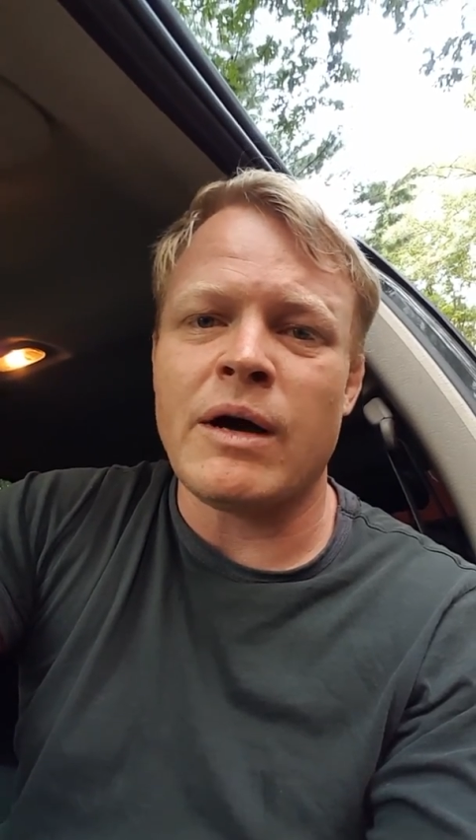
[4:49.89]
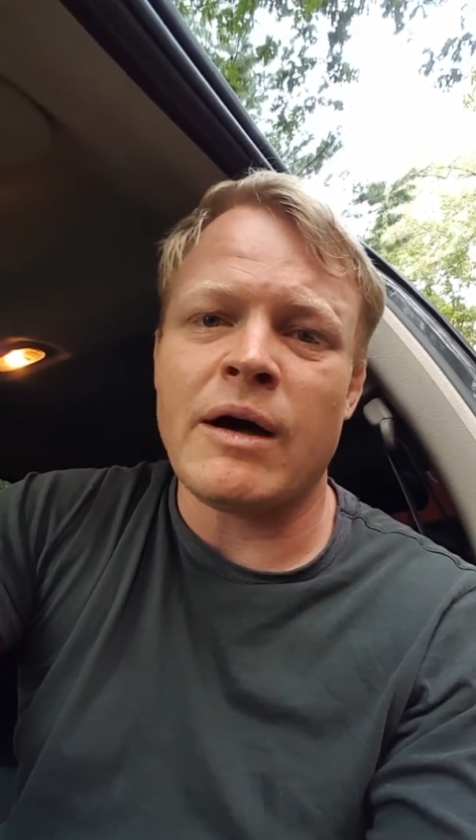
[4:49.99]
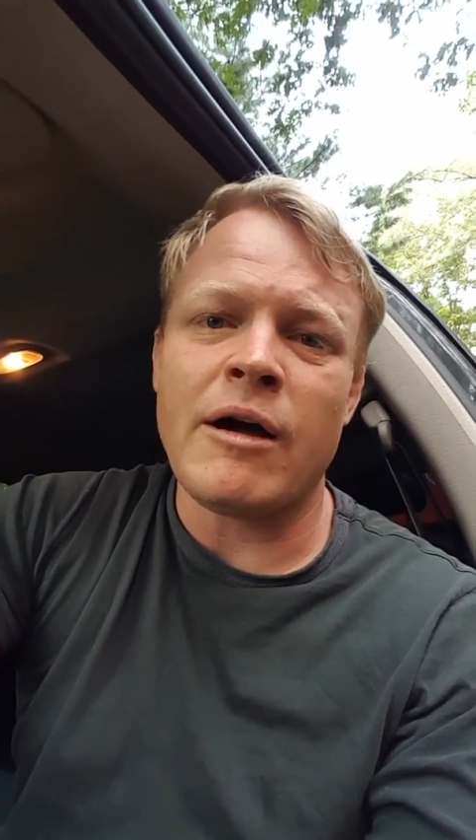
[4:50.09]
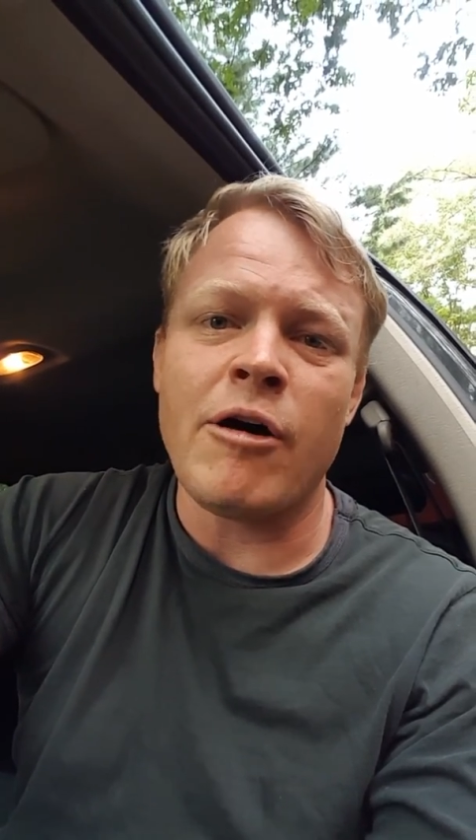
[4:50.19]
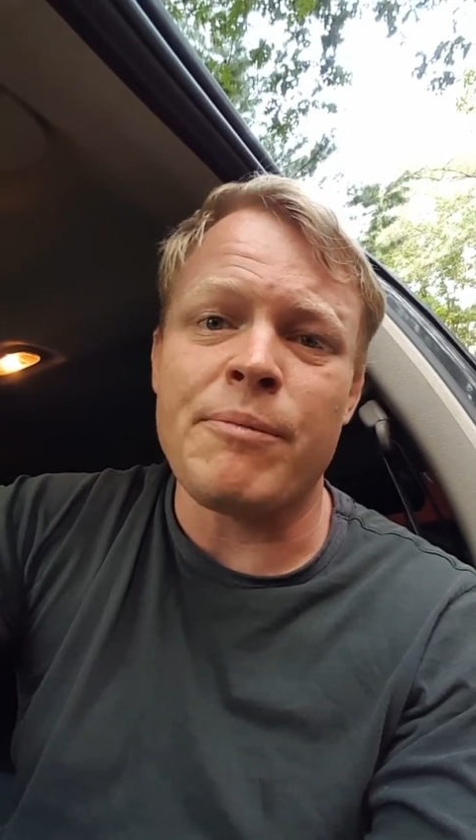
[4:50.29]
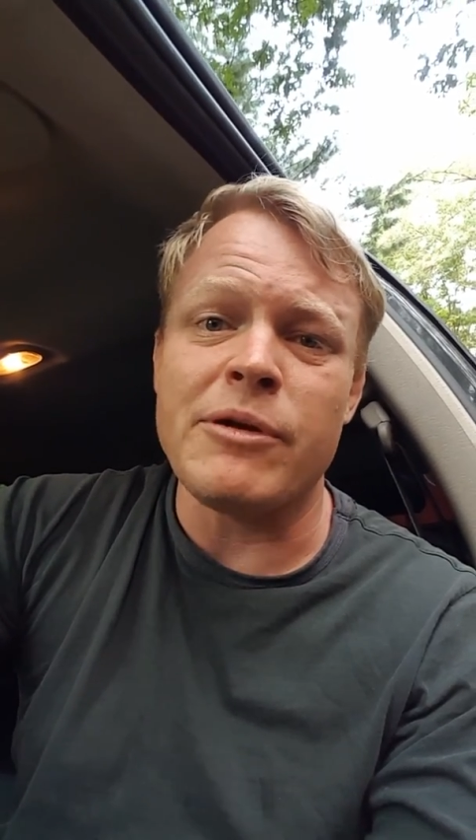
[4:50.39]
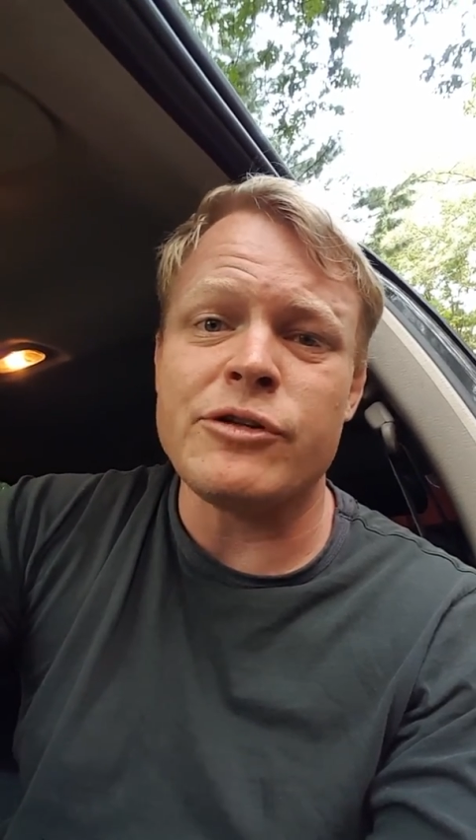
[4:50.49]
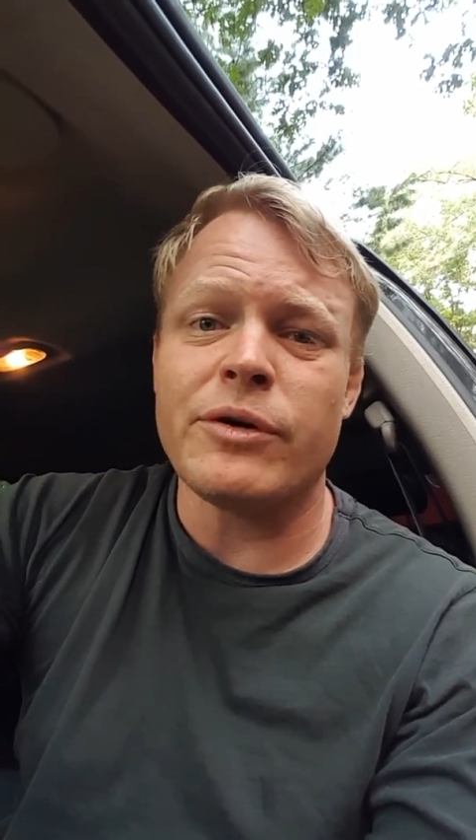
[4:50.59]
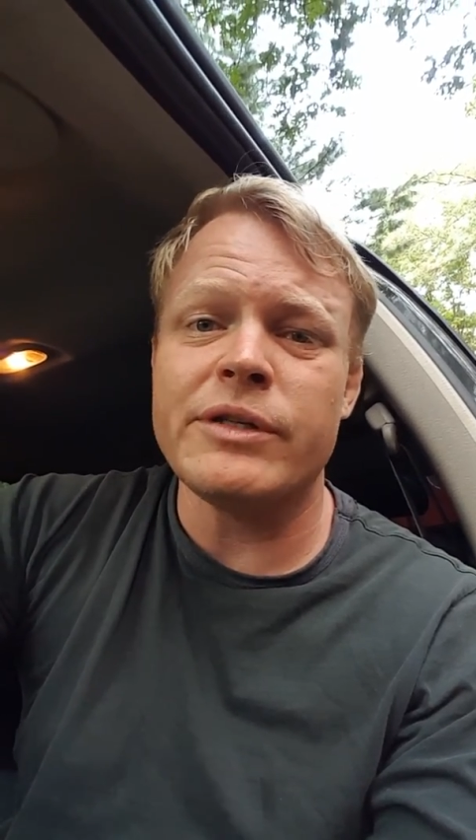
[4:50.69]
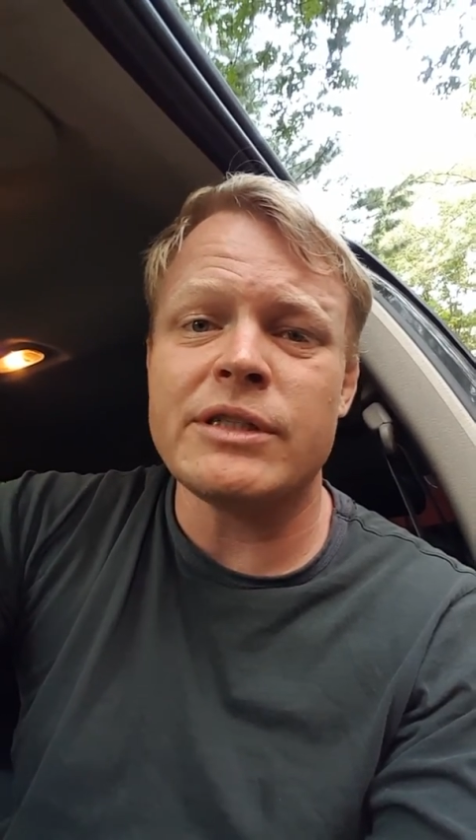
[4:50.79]
I hope you
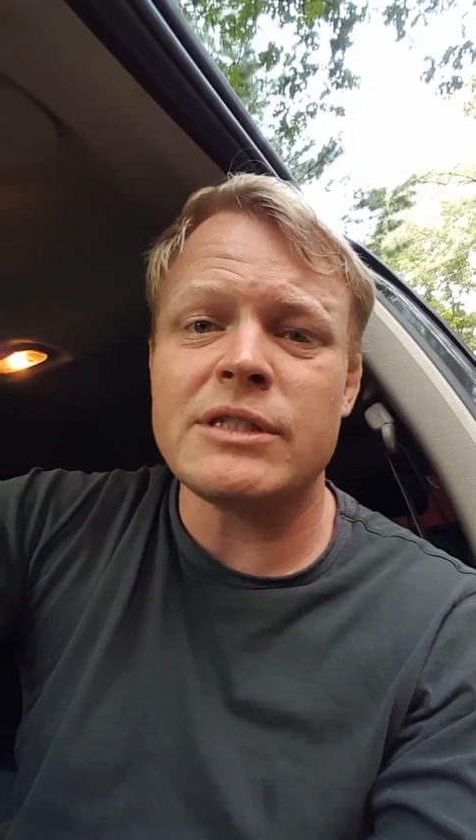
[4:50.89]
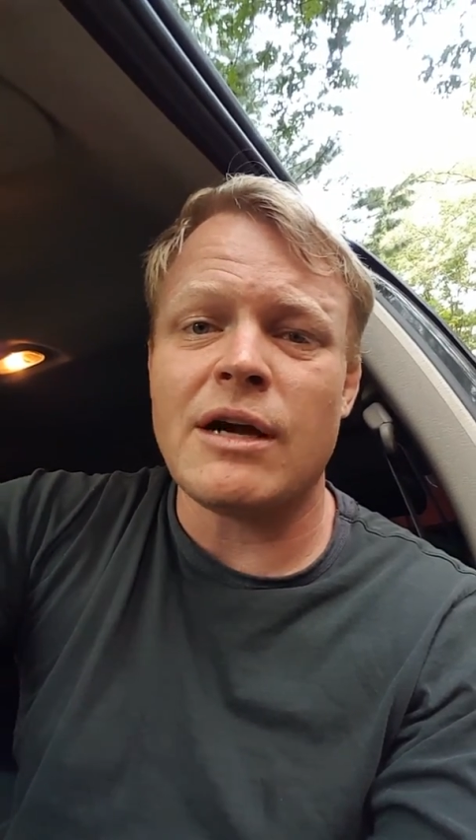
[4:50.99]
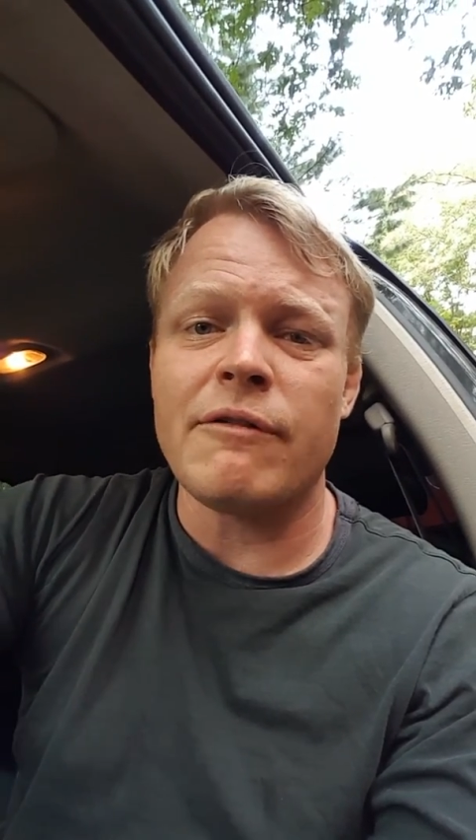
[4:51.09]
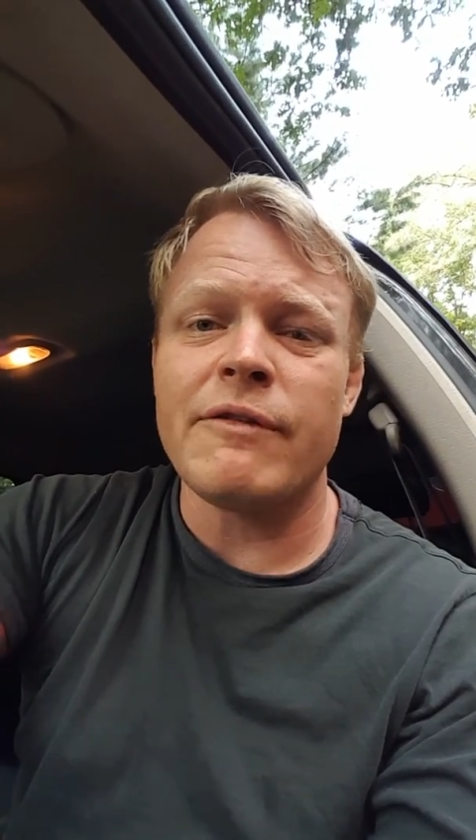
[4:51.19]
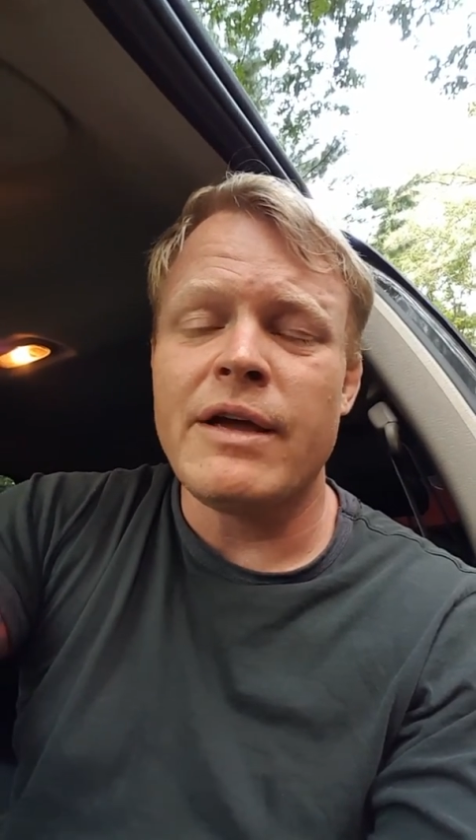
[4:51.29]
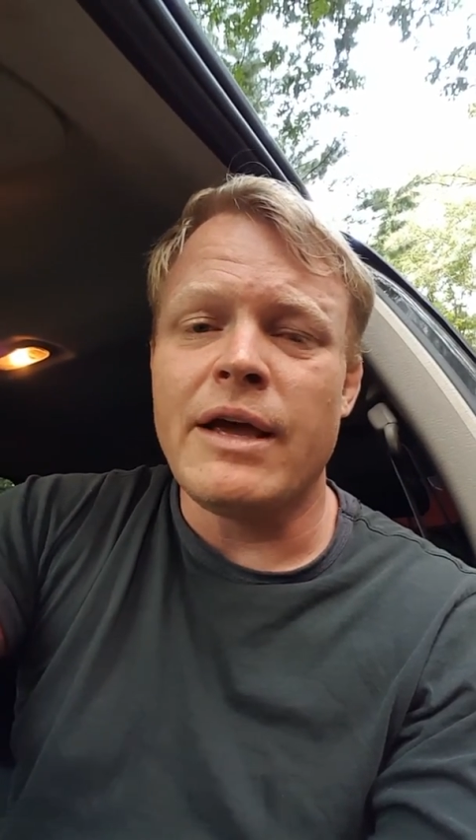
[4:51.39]
enjoy this stuff.